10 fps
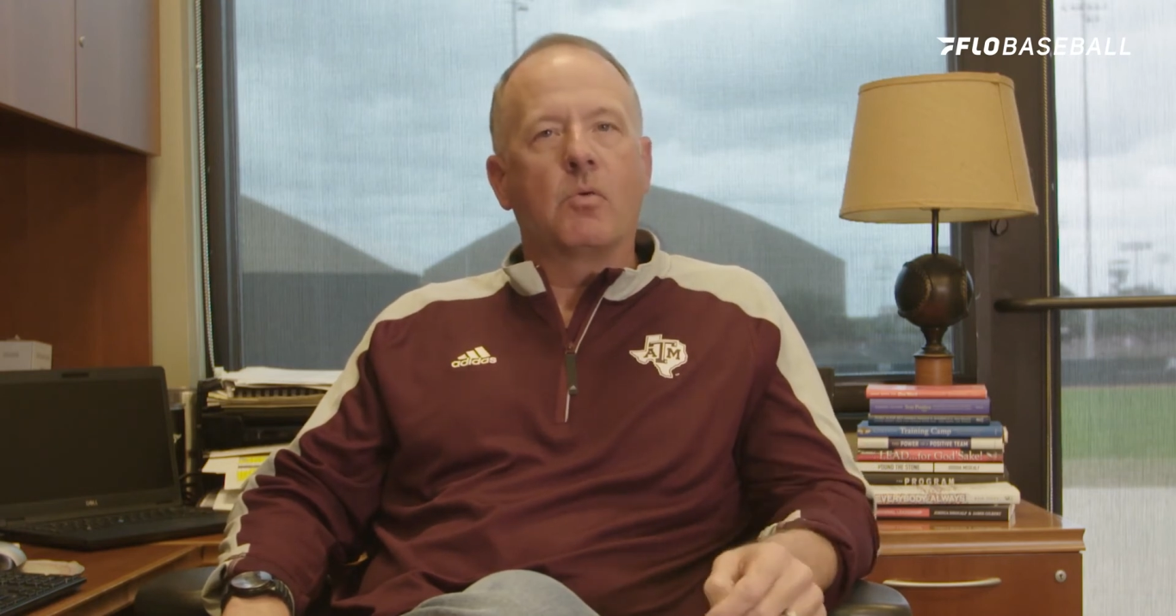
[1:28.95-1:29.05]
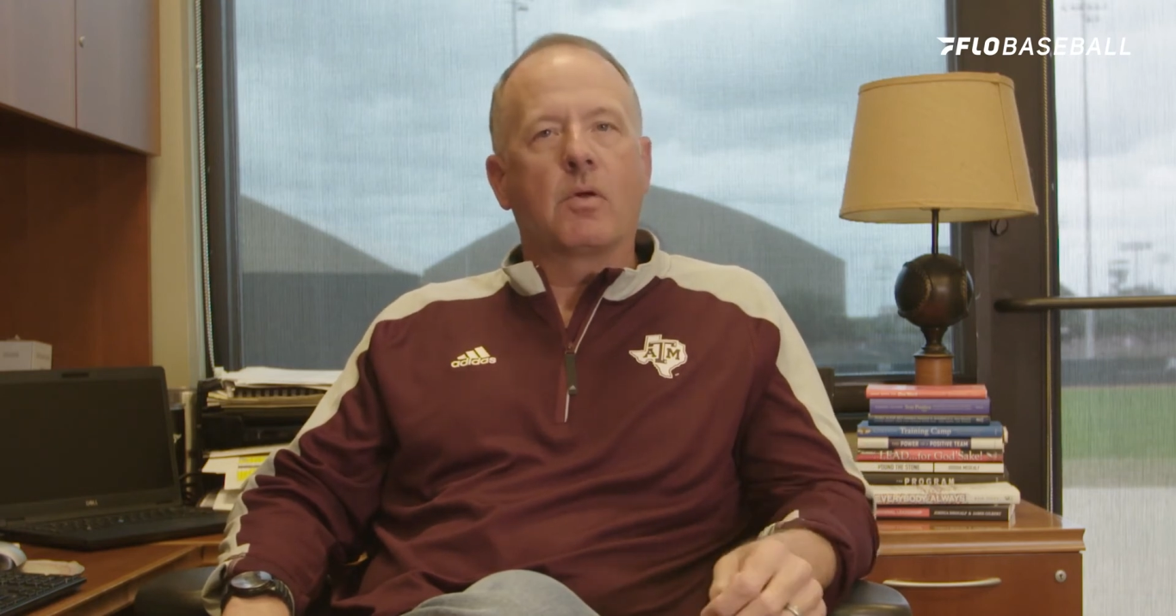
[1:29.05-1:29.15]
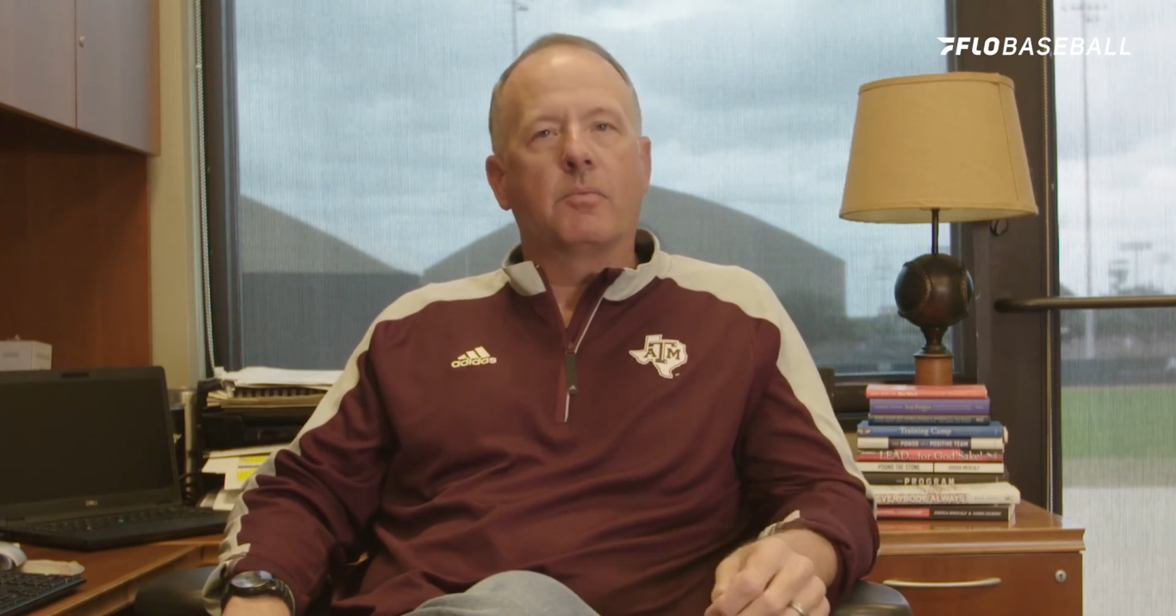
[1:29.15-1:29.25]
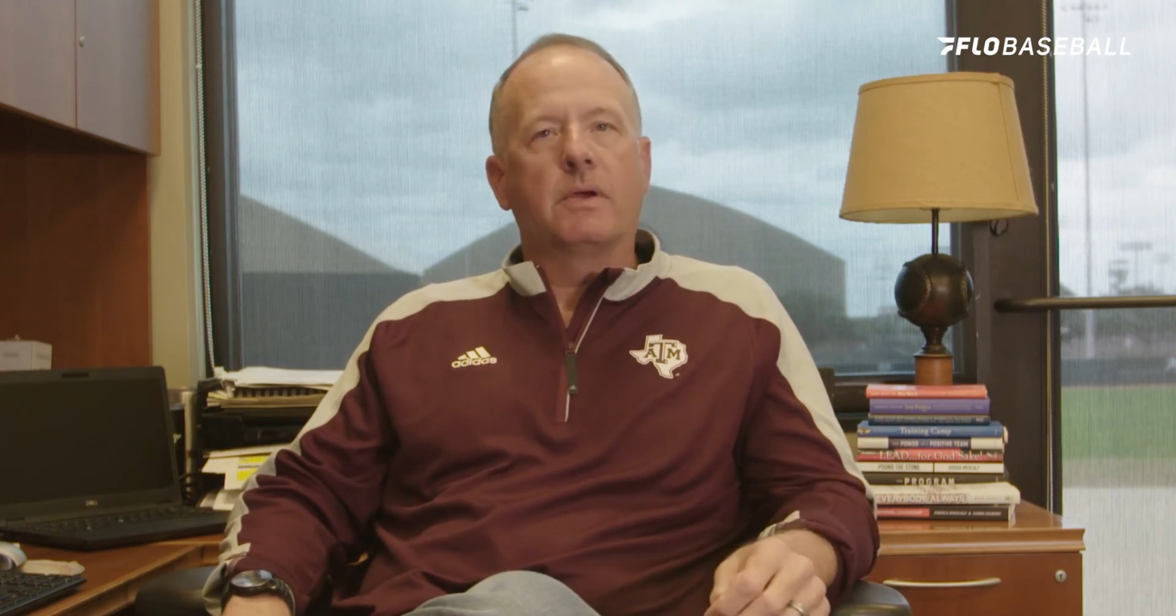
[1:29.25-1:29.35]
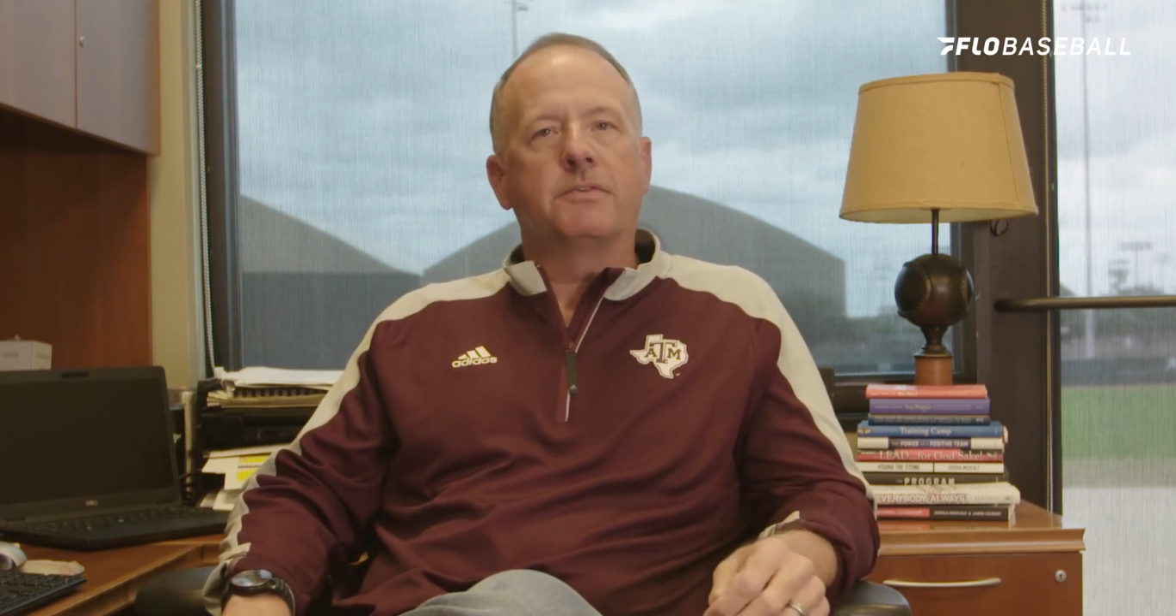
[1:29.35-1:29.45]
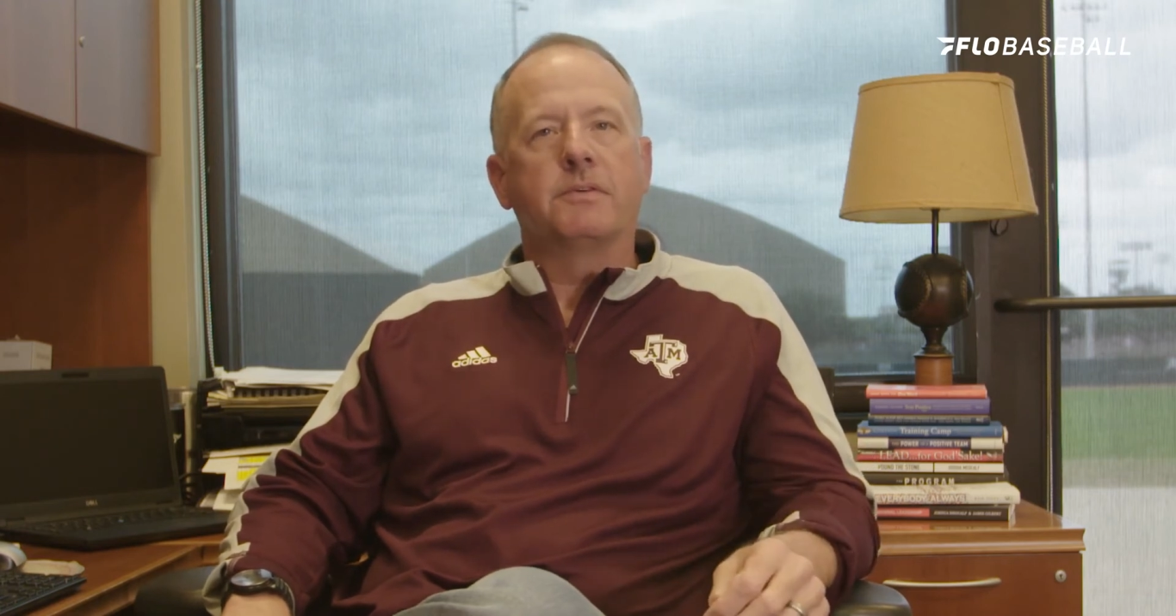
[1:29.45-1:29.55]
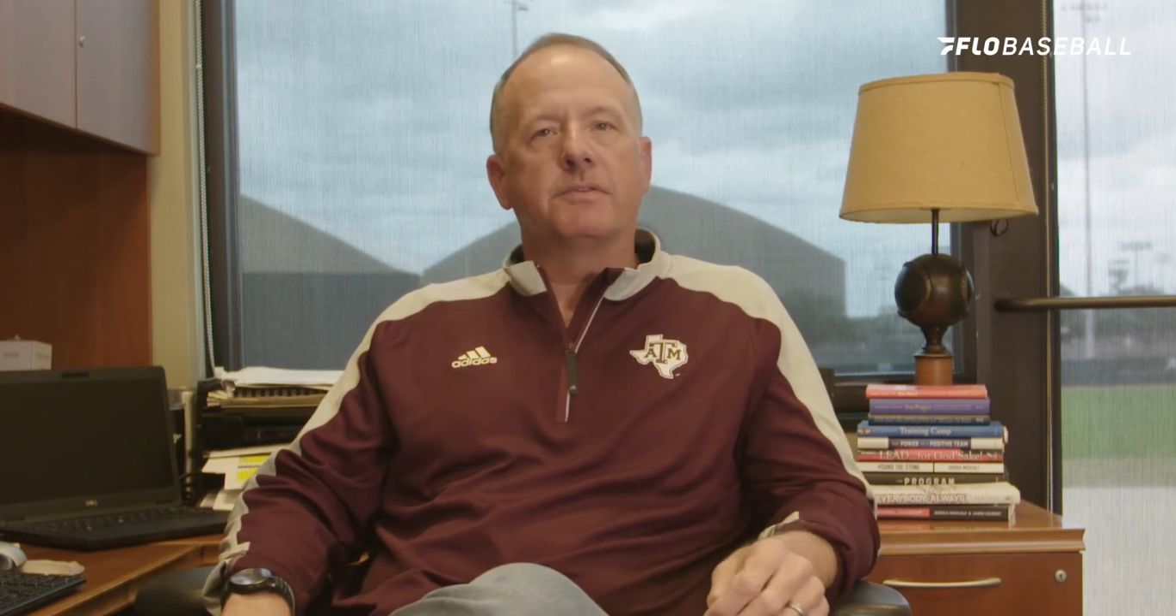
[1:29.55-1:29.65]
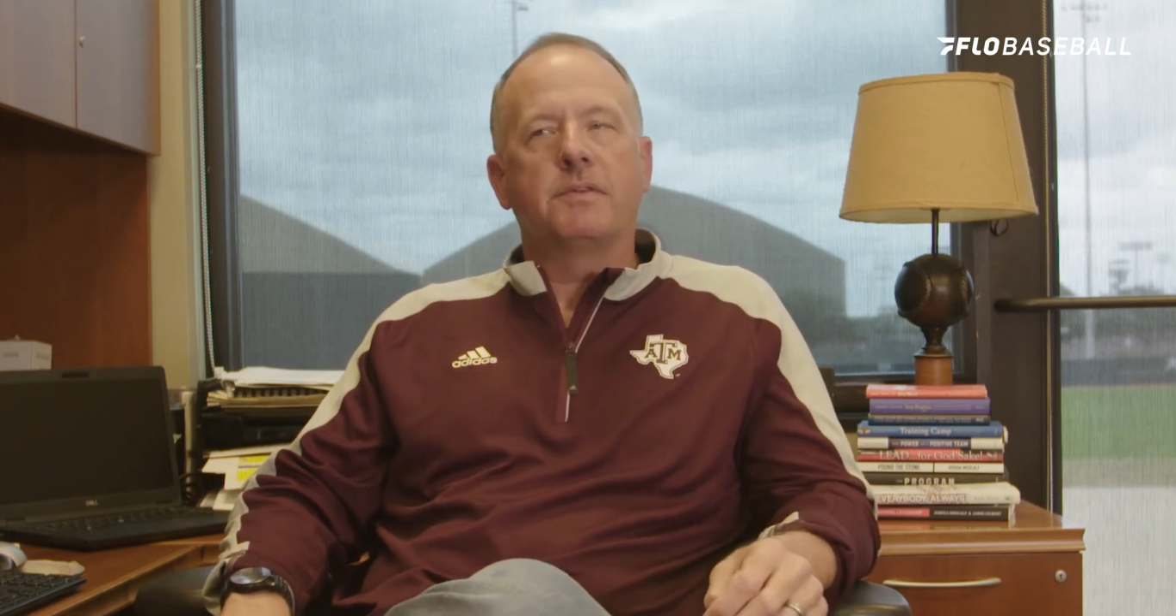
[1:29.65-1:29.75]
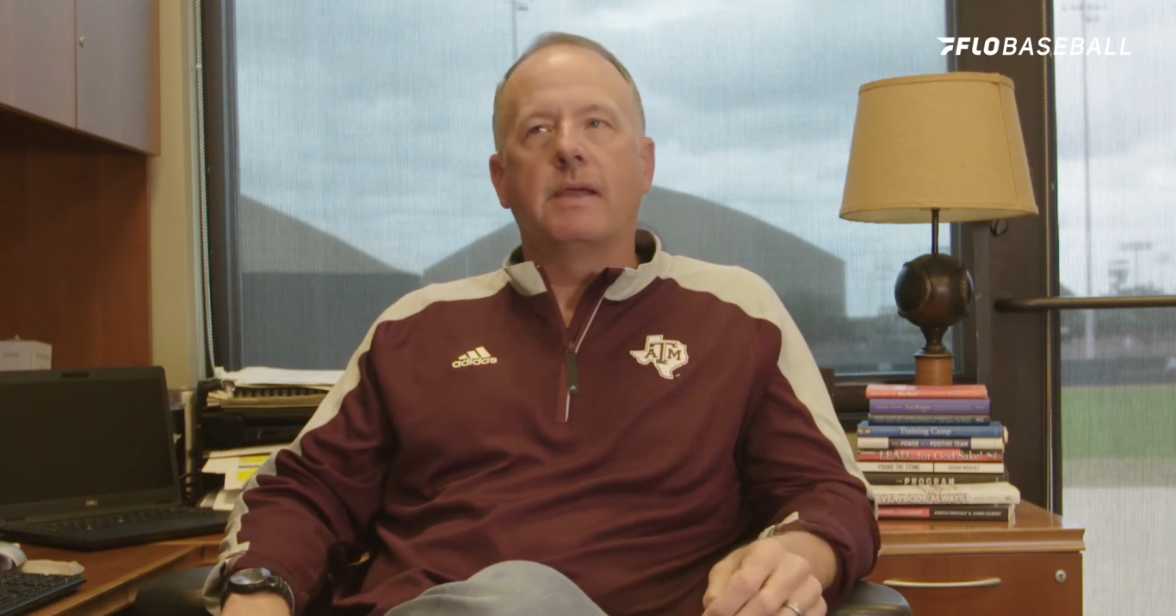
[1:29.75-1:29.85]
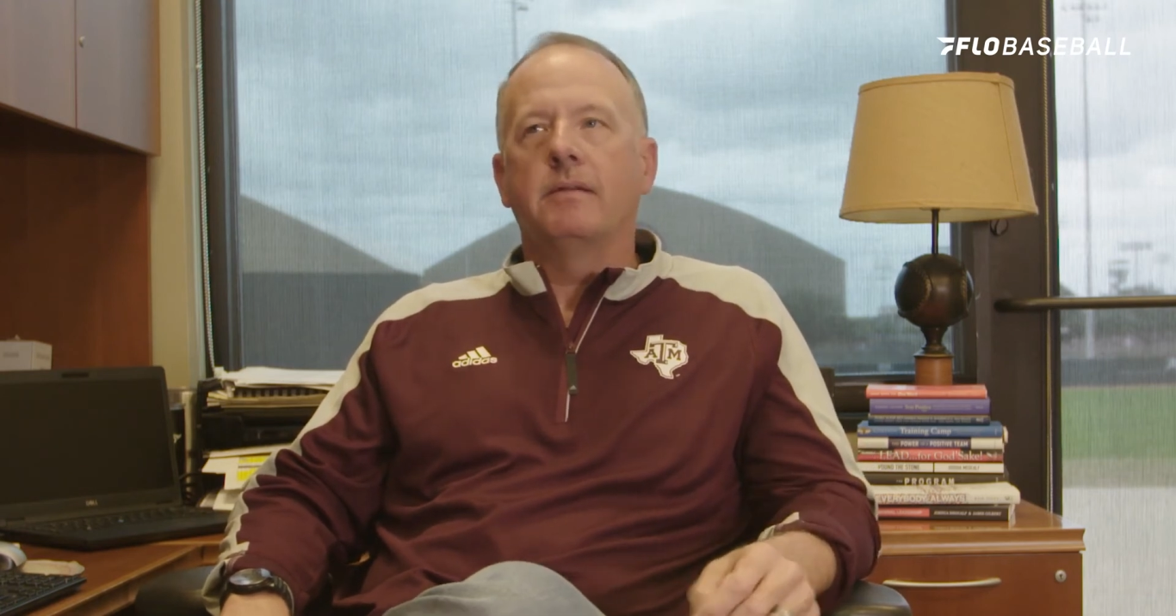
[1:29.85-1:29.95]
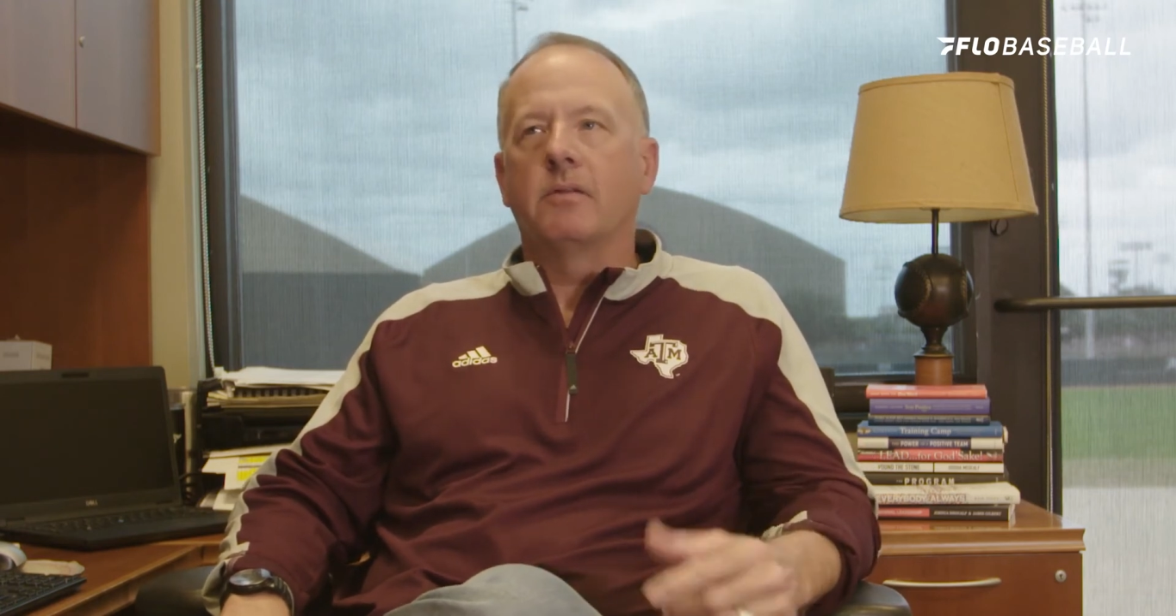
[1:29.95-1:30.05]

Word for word: Northwestern State